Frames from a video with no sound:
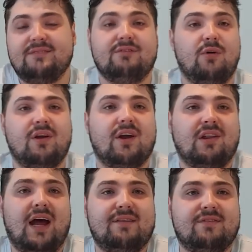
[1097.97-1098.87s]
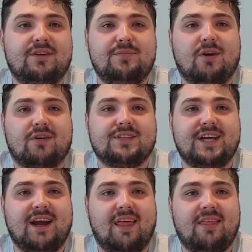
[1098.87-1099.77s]
voting online for
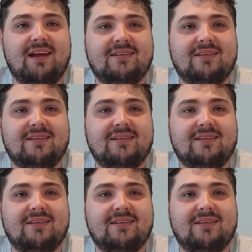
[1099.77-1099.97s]
democracy kind of thing.